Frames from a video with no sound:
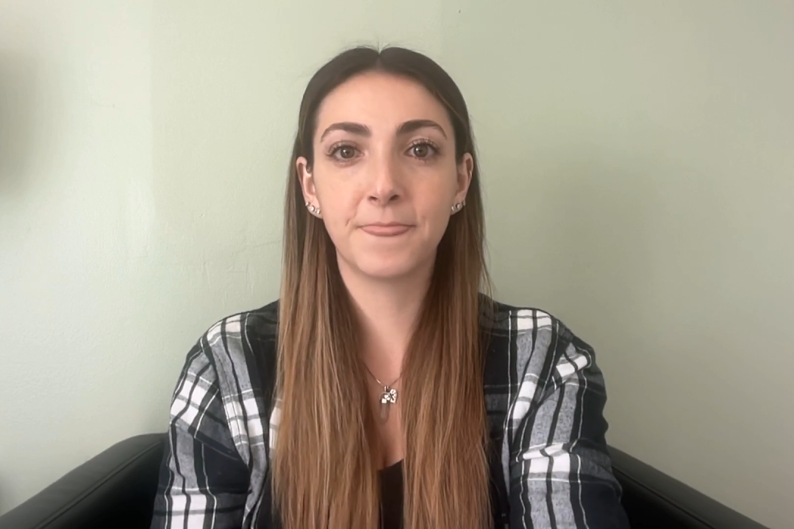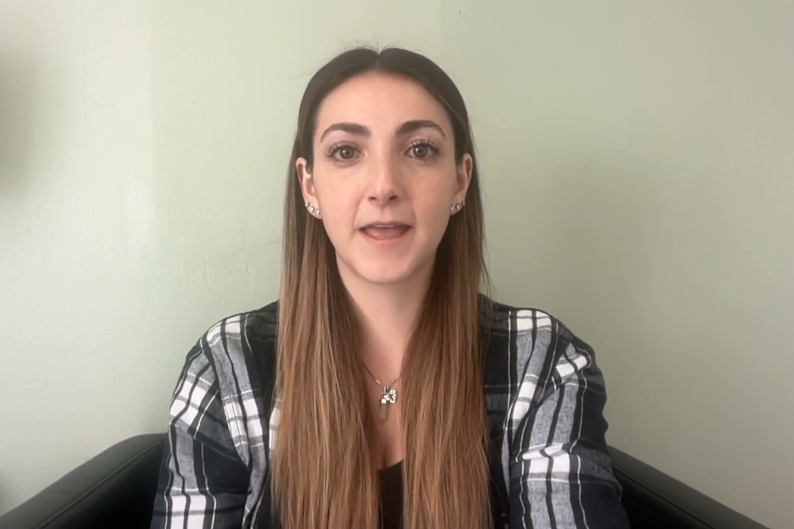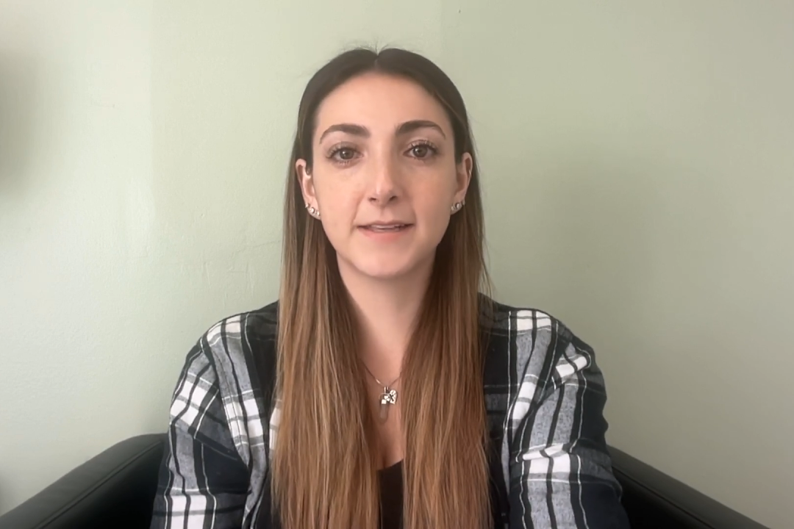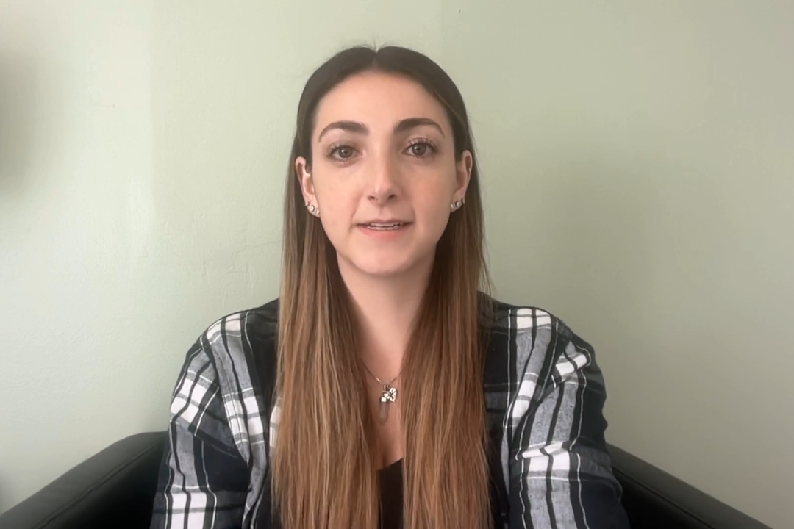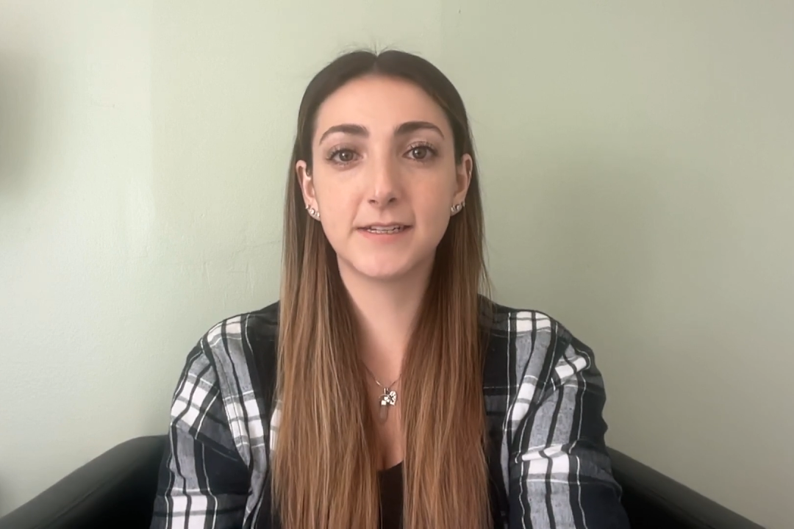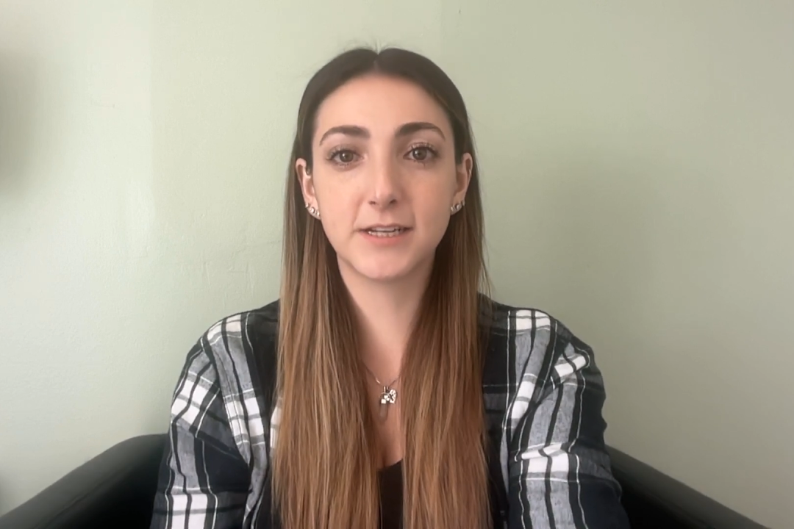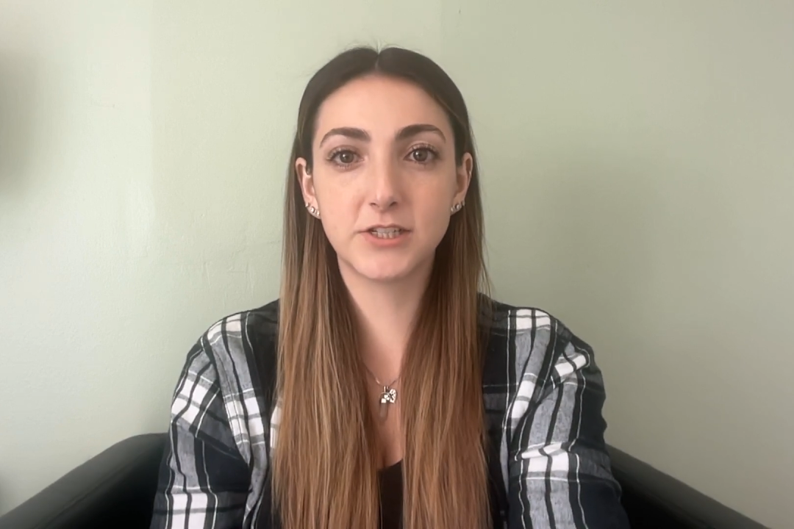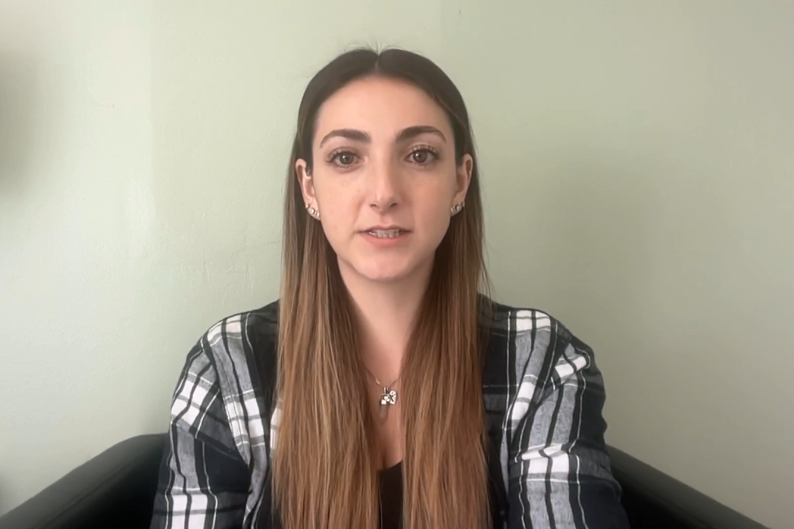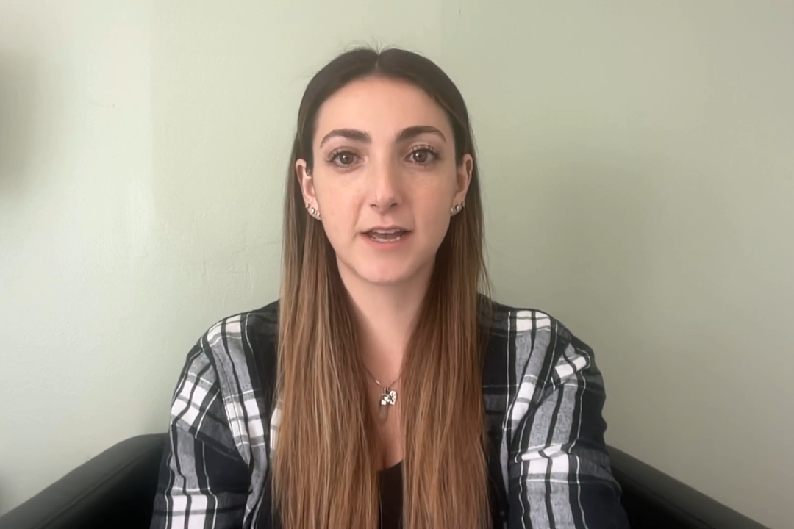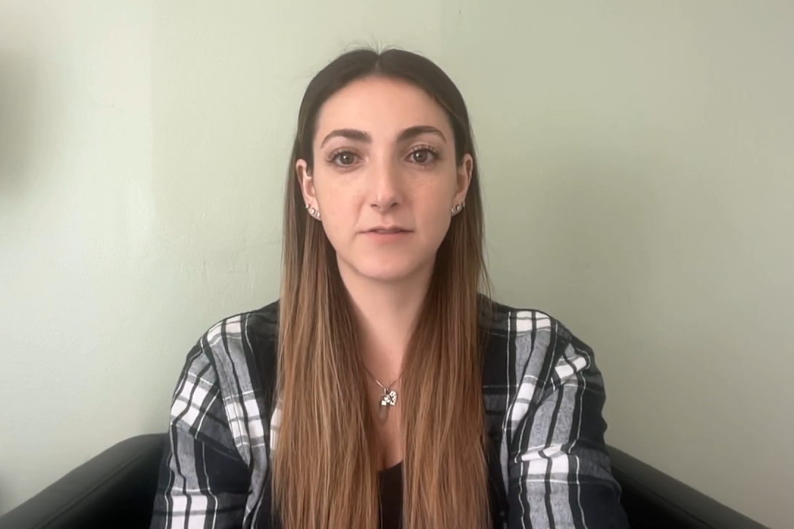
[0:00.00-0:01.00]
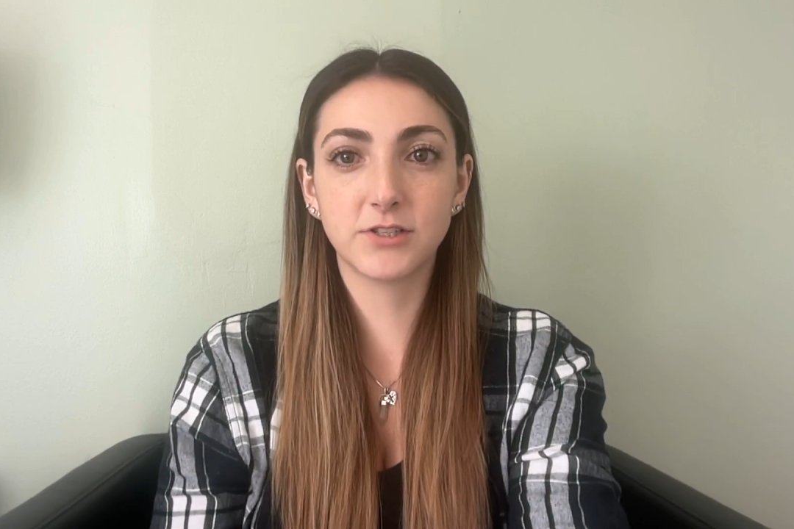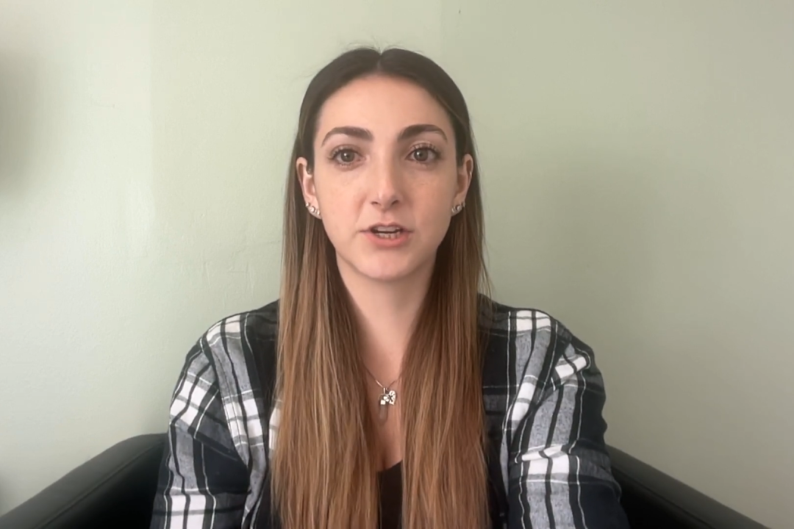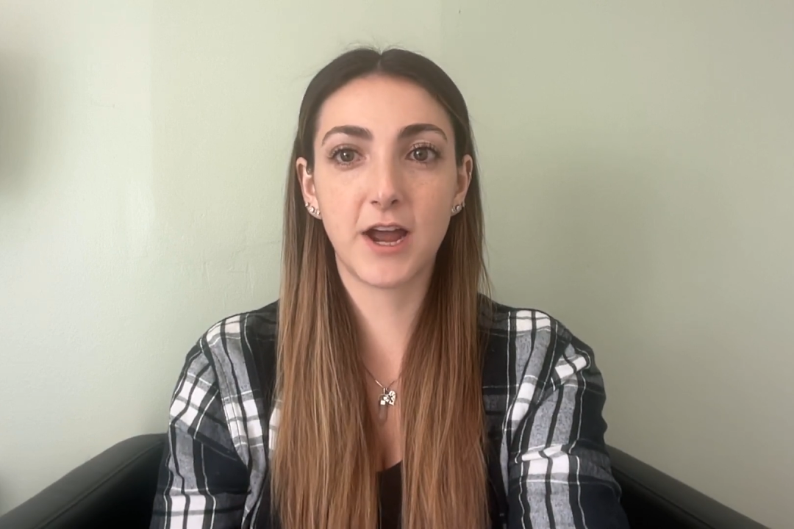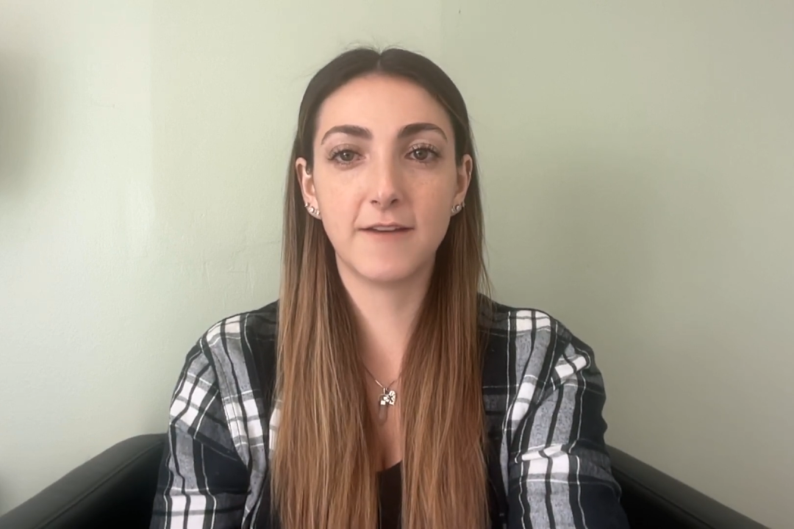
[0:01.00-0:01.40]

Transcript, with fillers: As an addictions counselor,